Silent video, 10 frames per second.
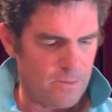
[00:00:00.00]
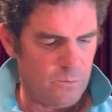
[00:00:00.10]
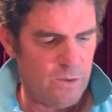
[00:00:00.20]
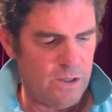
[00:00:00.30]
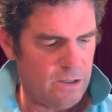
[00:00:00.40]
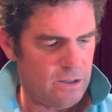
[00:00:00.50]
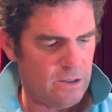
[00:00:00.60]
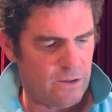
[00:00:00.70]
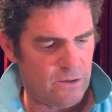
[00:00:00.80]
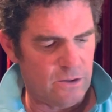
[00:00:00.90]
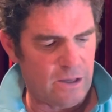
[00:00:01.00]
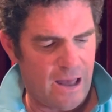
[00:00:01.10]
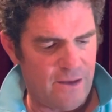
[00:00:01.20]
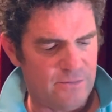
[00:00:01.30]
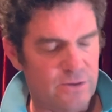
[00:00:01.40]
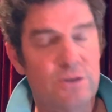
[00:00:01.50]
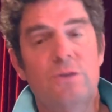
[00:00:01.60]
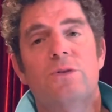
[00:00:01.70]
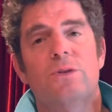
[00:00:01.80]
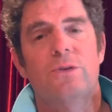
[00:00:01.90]
We have the
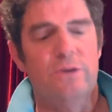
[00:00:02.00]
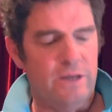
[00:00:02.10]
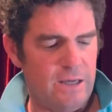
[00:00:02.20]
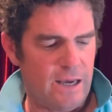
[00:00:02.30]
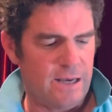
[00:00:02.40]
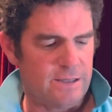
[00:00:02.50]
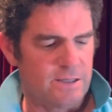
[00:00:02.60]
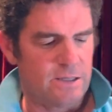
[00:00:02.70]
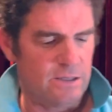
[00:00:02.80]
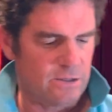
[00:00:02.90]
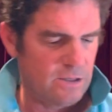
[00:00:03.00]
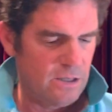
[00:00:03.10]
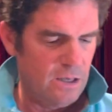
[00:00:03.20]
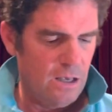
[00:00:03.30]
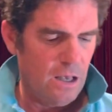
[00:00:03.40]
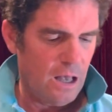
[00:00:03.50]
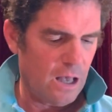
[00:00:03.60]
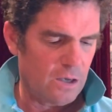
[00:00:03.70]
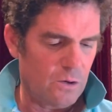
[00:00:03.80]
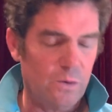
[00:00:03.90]
2:30 Ascot
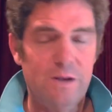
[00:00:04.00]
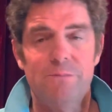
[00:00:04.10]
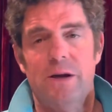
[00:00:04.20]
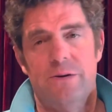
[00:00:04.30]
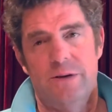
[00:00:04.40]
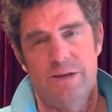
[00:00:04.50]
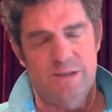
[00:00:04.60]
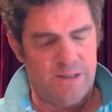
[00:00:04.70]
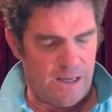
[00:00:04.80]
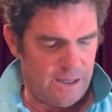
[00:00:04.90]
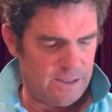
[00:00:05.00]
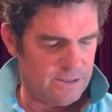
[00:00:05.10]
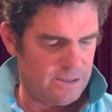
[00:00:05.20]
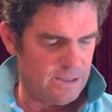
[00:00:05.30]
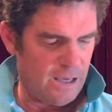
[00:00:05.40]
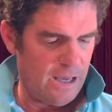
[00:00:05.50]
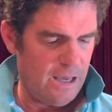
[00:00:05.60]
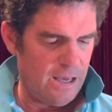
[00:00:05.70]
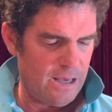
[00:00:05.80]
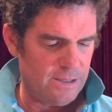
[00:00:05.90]
Queen Mary Stakes,
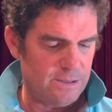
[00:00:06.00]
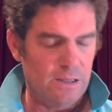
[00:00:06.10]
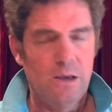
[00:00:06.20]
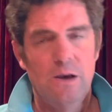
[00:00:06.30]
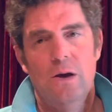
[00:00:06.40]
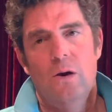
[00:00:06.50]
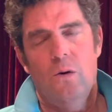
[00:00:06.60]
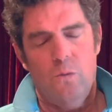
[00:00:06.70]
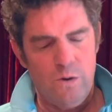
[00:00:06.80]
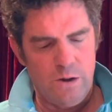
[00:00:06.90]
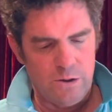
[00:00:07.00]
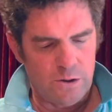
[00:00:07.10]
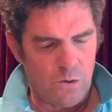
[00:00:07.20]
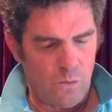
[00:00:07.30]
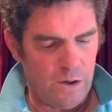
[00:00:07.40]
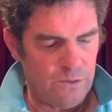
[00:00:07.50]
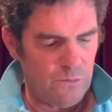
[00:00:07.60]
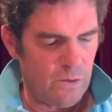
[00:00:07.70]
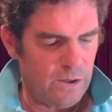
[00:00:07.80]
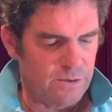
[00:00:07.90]
and we're going
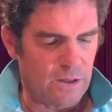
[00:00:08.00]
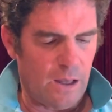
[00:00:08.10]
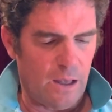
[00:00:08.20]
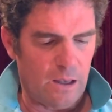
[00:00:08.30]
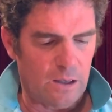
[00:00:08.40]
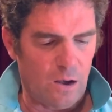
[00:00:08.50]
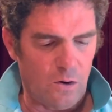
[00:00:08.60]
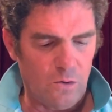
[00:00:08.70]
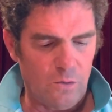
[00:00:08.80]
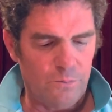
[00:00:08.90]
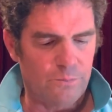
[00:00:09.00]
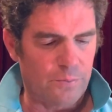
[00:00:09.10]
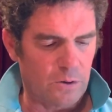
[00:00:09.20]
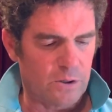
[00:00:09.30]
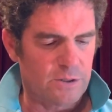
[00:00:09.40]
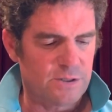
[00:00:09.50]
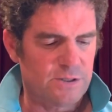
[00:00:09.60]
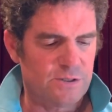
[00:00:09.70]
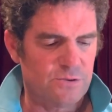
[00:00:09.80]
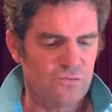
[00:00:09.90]
with Carl
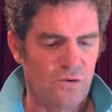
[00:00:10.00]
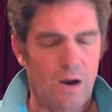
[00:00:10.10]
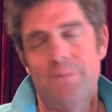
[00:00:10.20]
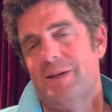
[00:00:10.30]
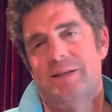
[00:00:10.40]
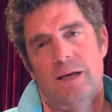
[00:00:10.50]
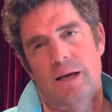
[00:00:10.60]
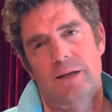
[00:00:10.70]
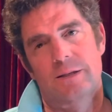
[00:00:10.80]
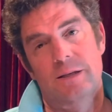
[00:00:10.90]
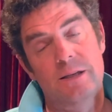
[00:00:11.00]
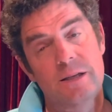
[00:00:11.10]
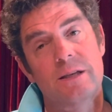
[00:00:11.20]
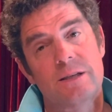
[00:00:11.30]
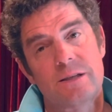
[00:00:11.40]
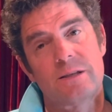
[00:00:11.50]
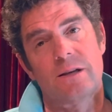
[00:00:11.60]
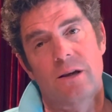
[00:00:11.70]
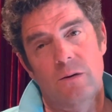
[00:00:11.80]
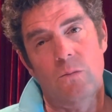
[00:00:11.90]
Burke's Dramatized. He
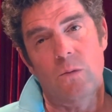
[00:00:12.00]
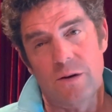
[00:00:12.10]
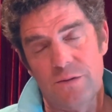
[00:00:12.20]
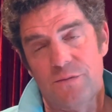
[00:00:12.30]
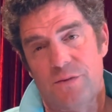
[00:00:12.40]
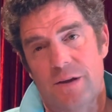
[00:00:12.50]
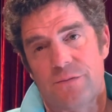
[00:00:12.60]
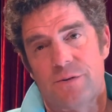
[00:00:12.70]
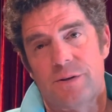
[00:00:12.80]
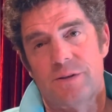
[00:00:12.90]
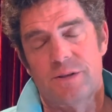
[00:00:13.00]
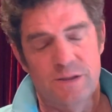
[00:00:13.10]
is one of the favorites.